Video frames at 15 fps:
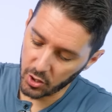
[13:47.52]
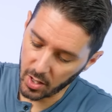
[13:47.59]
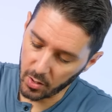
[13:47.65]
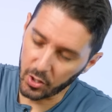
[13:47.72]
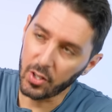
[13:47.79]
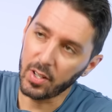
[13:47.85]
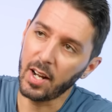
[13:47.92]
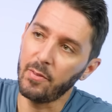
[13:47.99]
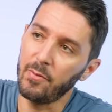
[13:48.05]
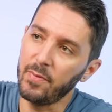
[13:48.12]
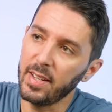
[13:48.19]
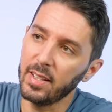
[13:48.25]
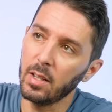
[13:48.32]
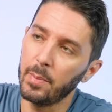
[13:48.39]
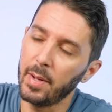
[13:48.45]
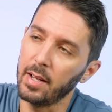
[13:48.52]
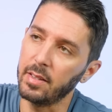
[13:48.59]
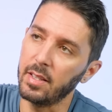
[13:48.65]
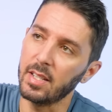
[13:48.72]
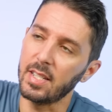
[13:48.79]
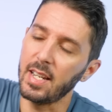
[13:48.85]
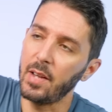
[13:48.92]
sure how good I feel about
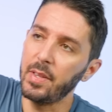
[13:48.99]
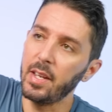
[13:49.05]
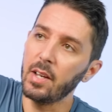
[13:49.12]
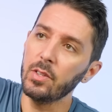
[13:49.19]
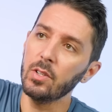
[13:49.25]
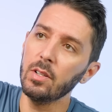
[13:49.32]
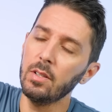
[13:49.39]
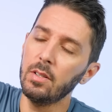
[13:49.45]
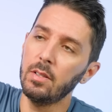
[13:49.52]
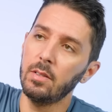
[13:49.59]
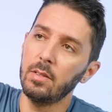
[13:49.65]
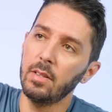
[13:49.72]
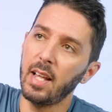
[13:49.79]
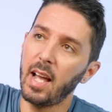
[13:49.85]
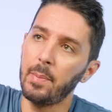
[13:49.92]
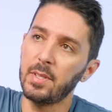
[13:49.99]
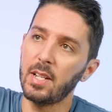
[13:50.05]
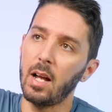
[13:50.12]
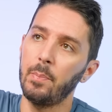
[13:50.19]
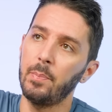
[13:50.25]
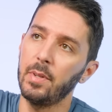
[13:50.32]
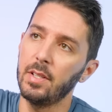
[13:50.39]
this. Now the other
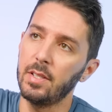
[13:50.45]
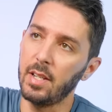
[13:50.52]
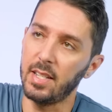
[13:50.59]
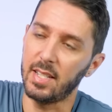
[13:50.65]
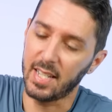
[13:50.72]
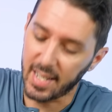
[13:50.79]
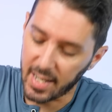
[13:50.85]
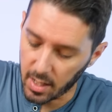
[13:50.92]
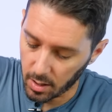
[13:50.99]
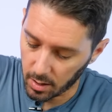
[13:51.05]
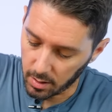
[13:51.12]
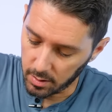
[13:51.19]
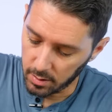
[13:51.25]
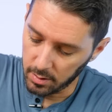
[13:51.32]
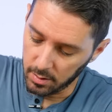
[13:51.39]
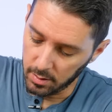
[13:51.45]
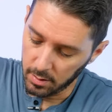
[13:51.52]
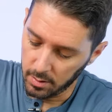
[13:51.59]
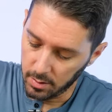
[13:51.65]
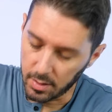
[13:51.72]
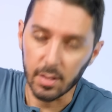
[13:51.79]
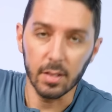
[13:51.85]
laptop is, is here.
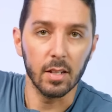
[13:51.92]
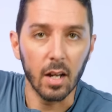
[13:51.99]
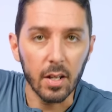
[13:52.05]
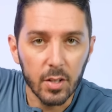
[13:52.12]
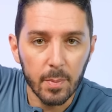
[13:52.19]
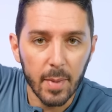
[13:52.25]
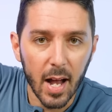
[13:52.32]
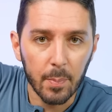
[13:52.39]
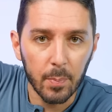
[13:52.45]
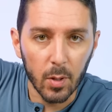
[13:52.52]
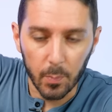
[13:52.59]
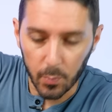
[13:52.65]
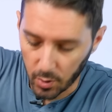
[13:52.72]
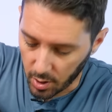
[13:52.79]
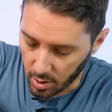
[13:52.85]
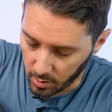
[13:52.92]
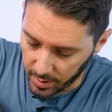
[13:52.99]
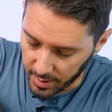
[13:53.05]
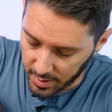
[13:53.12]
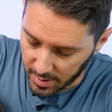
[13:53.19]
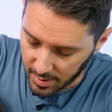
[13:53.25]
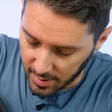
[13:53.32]
So the other MacBook Pro
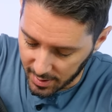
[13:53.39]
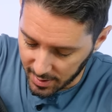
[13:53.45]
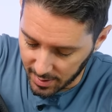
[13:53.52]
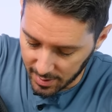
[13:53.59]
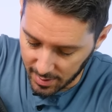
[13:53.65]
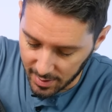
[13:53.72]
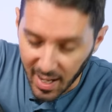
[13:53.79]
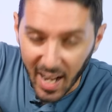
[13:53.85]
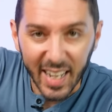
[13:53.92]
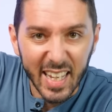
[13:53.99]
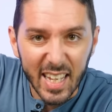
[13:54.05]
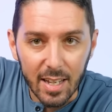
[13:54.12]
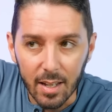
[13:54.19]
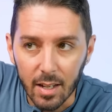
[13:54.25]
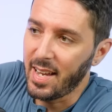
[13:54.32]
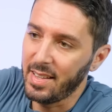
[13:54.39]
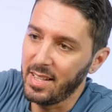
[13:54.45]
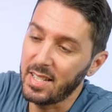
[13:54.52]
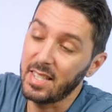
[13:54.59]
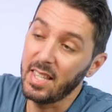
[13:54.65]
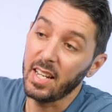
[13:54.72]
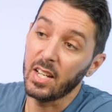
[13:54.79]
is a key. And
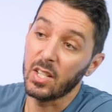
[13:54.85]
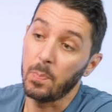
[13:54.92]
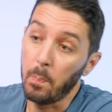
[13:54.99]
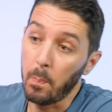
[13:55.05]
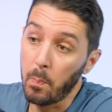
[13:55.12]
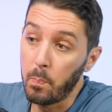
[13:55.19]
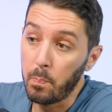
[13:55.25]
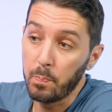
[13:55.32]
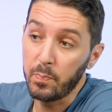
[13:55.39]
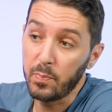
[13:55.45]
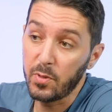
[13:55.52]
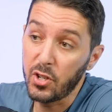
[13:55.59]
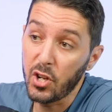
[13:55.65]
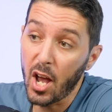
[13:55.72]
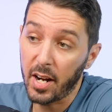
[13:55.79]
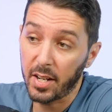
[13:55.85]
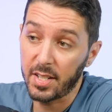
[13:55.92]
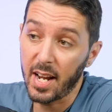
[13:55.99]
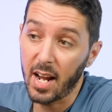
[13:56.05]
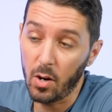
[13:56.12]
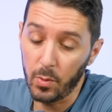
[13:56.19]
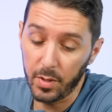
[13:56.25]
this thing is decked
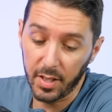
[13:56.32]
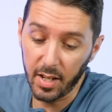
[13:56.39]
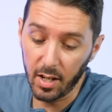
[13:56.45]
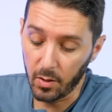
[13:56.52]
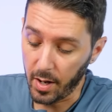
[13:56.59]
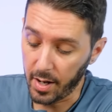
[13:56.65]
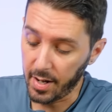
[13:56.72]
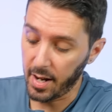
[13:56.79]
out with gear right